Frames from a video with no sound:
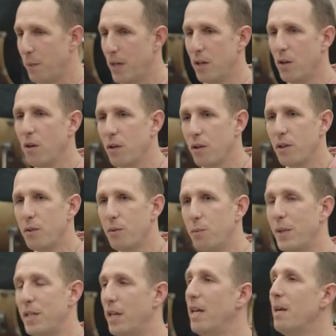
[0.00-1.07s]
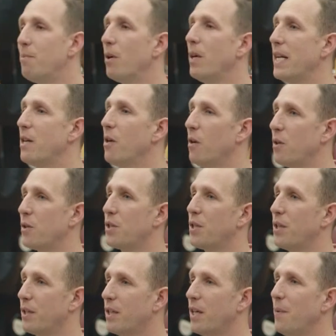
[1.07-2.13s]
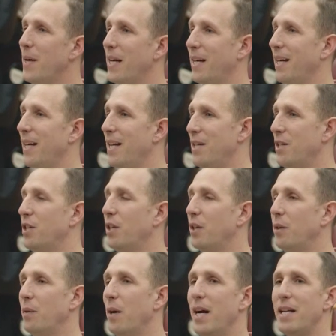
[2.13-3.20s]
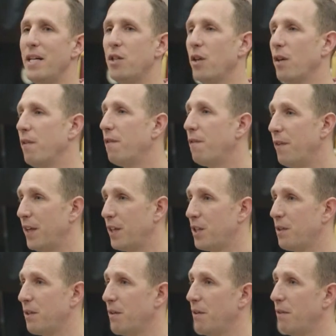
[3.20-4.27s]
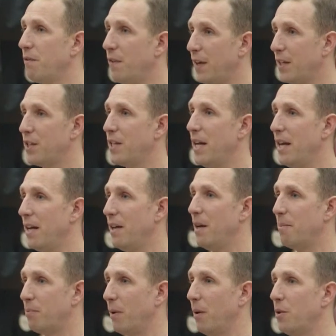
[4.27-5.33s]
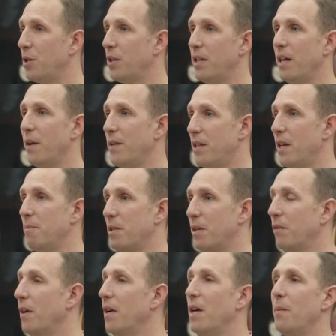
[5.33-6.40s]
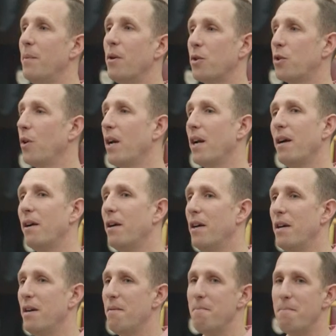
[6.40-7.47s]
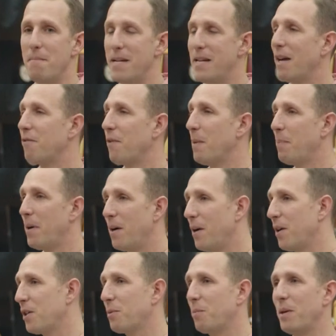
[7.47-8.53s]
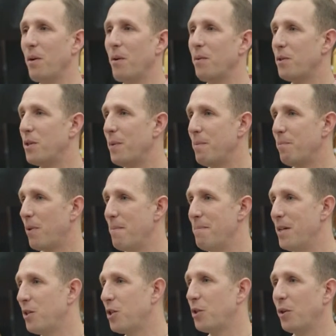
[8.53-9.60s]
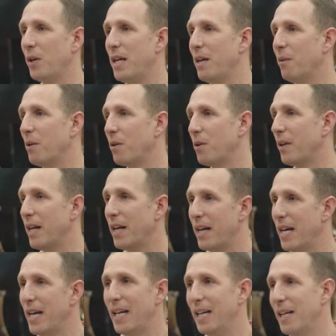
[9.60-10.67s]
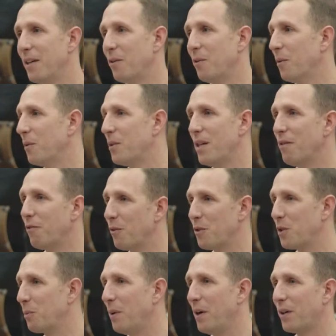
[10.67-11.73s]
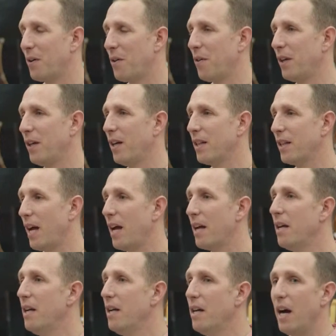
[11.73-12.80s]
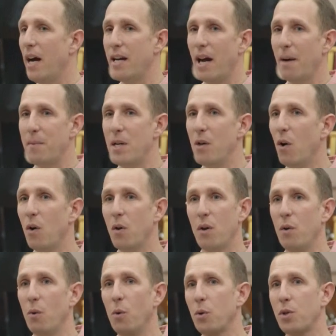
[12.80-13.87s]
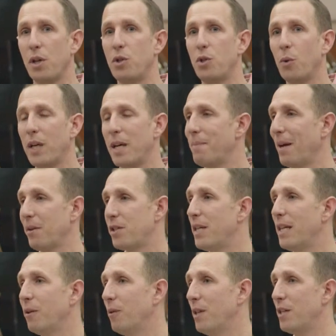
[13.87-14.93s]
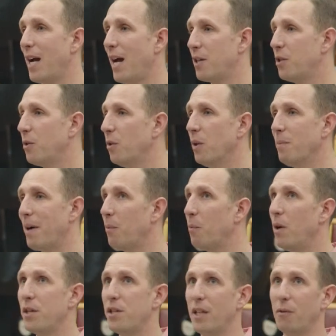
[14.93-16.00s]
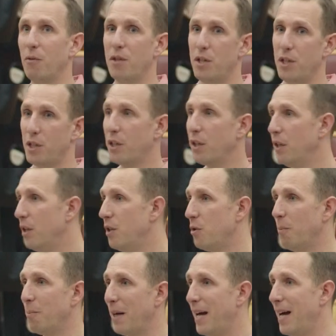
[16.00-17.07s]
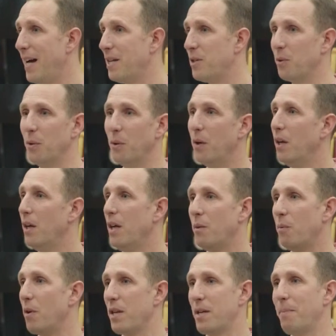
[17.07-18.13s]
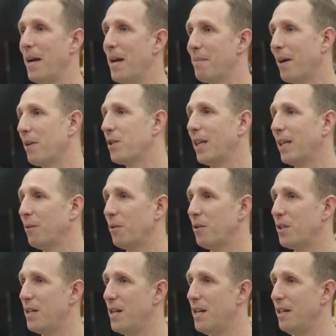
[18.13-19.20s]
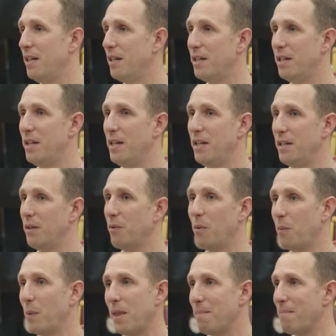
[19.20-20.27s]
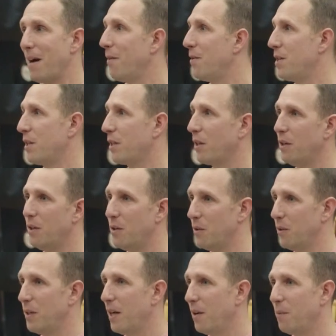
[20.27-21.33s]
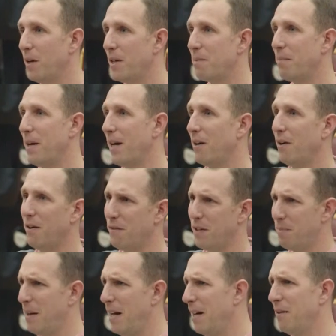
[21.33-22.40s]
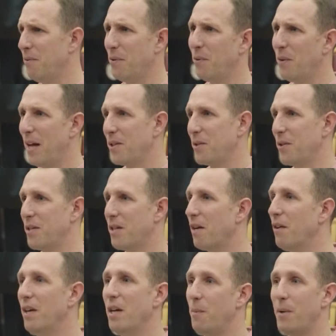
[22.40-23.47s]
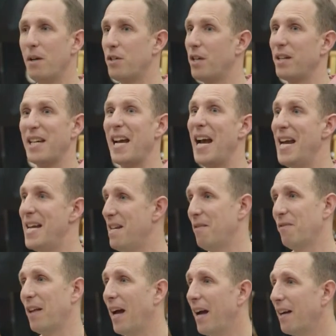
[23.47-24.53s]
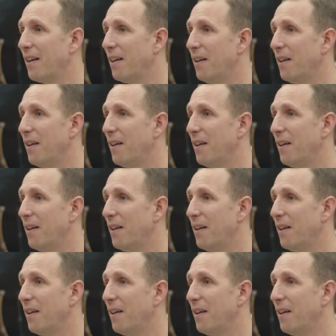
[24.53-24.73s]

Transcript: We're not. We're deliberately not going into any sort of fix it approach. In terms of we're not trying to mediate from the past. We're not doing prayer ministry. We're not doing any healing or deliverance work or anything like that. And we're not also talking about singleness at all, about why singleness is good or bad, or what the debate about singleness is, or whether marriage is good, or why it's better, or if it's better, all that sort of stuff. We don't touch any of that.